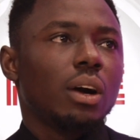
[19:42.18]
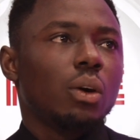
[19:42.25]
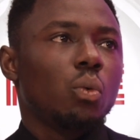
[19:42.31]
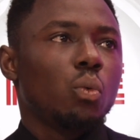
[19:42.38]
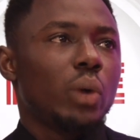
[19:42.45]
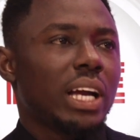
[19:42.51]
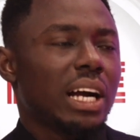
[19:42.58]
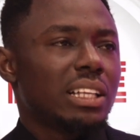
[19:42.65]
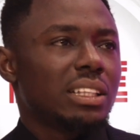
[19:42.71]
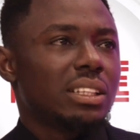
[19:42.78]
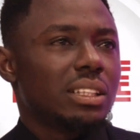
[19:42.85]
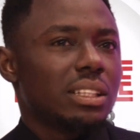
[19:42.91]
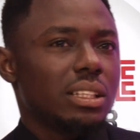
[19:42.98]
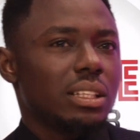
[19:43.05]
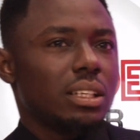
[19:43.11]
we can
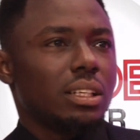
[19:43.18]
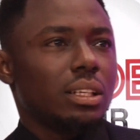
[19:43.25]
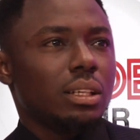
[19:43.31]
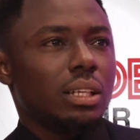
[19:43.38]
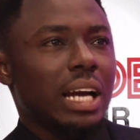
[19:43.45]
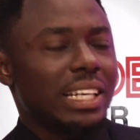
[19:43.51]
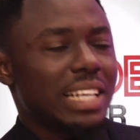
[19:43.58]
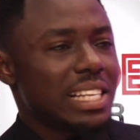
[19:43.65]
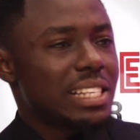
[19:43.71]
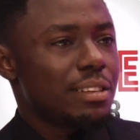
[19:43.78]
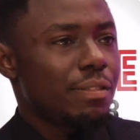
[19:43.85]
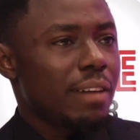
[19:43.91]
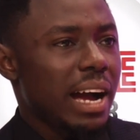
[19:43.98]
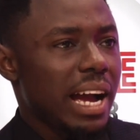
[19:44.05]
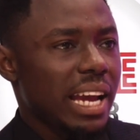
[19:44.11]

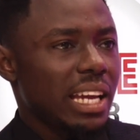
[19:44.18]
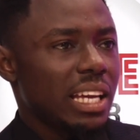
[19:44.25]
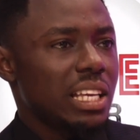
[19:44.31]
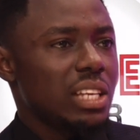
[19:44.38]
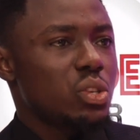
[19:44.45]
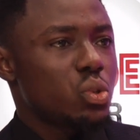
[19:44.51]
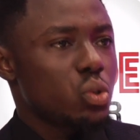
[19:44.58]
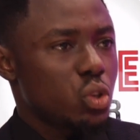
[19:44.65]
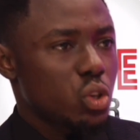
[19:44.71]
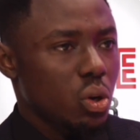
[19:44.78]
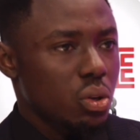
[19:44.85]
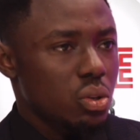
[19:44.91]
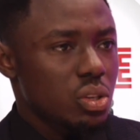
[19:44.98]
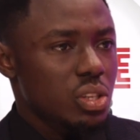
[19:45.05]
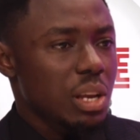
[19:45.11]
identify
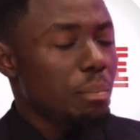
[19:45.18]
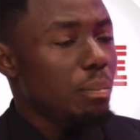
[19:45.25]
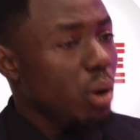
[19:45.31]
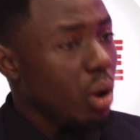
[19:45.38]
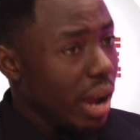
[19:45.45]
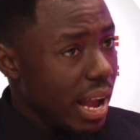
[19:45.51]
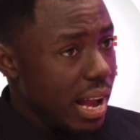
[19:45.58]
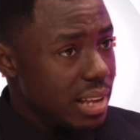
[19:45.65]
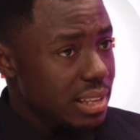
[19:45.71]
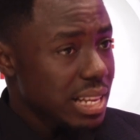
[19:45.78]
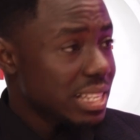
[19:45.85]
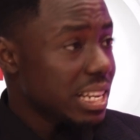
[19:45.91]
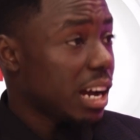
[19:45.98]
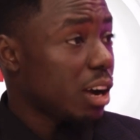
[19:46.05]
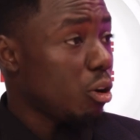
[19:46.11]
institutions, employers that
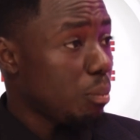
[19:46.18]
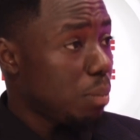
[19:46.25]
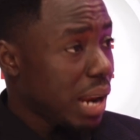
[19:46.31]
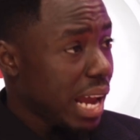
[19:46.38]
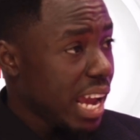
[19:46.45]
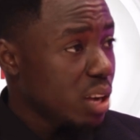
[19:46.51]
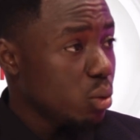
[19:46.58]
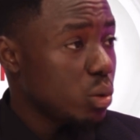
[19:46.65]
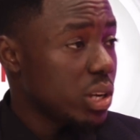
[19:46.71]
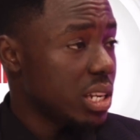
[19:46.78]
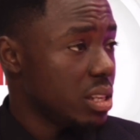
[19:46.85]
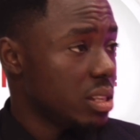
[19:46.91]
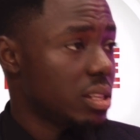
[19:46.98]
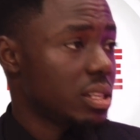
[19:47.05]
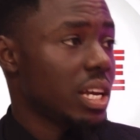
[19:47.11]
are complying with
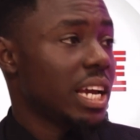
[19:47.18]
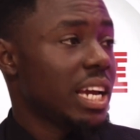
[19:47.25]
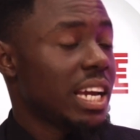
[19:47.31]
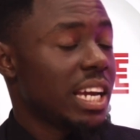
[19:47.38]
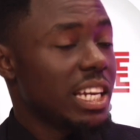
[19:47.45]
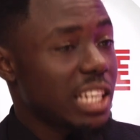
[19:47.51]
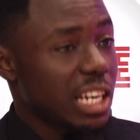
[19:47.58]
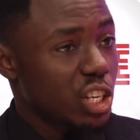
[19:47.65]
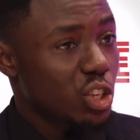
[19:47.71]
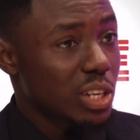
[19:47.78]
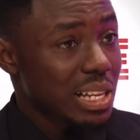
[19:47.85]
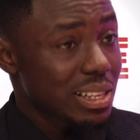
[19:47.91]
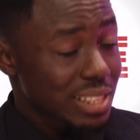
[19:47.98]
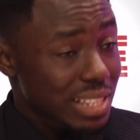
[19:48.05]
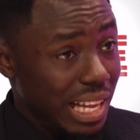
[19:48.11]
these
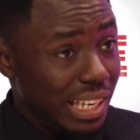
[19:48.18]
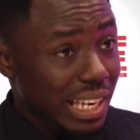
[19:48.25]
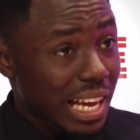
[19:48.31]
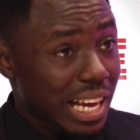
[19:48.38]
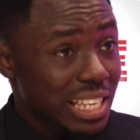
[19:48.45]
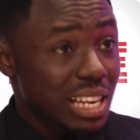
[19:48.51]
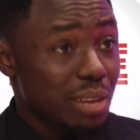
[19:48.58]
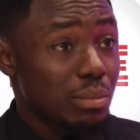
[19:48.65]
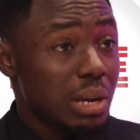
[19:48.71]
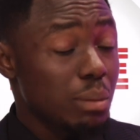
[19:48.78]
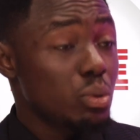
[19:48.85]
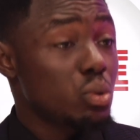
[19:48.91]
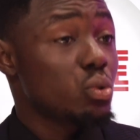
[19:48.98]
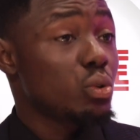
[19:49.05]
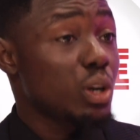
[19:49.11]
international standards and be able
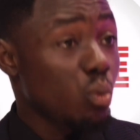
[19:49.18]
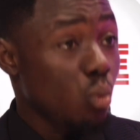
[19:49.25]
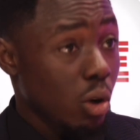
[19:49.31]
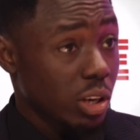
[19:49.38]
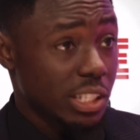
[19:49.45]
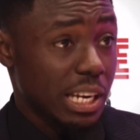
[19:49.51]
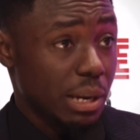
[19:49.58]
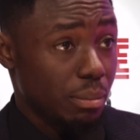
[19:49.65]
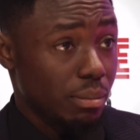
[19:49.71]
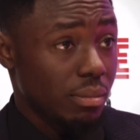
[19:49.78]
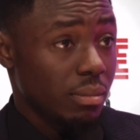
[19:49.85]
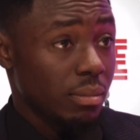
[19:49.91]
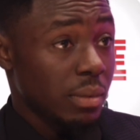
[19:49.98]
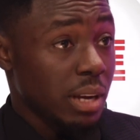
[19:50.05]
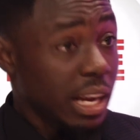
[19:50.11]
to reward them.
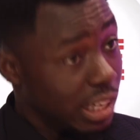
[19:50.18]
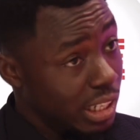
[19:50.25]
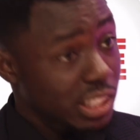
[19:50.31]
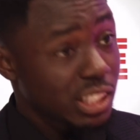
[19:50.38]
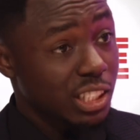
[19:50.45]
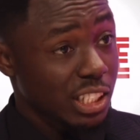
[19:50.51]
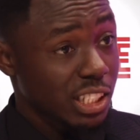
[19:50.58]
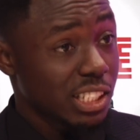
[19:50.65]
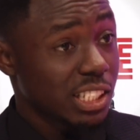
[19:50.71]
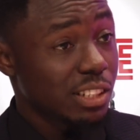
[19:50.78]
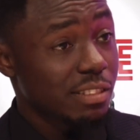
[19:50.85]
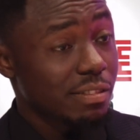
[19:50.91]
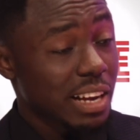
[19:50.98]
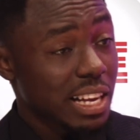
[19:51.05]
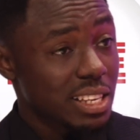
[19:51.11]
And in the
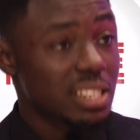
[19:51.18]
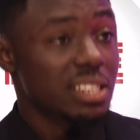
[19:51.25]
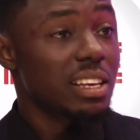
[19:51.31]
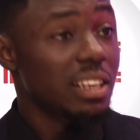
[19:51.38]
reverse,